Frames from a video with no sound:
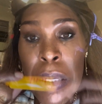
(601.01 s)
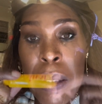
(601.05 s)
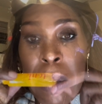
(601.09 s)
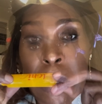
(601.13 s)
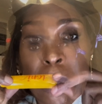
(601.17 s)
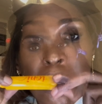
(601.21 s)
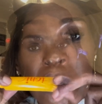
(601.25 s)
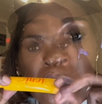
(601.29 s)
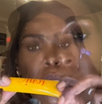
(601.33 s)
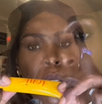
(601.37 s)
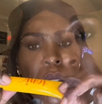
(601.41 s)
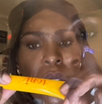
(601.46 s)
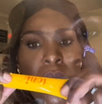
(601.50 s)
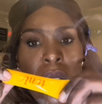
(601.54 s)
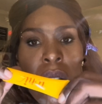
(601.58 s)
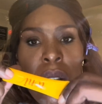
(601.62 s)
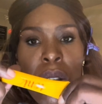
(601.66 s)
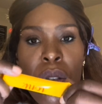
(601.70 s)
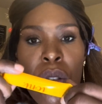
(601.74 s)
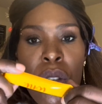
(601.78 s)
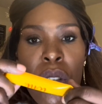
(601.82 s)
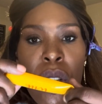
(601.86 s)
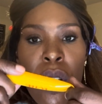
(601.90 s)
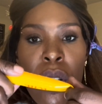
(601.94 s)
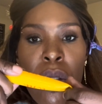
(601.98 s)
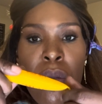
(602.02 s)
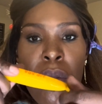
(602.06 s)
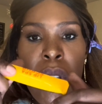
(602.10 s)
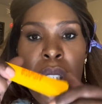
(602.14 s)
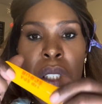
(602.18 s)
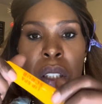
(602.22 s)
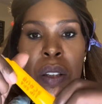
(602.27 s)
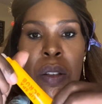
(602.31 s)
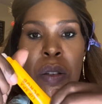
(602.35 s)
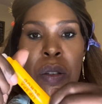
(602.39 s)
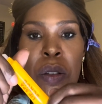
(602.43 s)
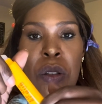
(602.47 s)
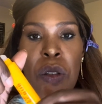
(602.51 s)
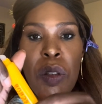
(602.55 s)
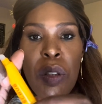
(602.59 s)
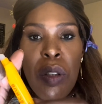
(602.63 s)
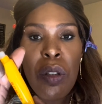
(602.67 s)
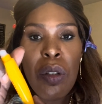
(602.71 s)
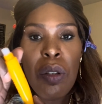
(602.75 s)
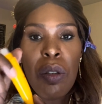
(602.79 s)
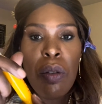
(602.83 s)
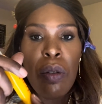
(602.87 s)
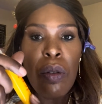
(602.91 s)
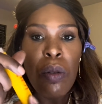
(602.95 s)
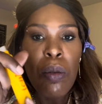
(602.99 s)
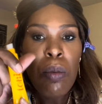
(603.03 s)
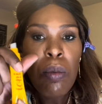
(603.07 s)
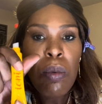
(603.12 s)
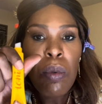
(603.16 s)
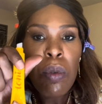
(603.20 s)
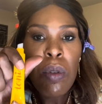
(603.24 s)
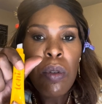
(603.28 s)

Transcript: It's like this, just a regular tube,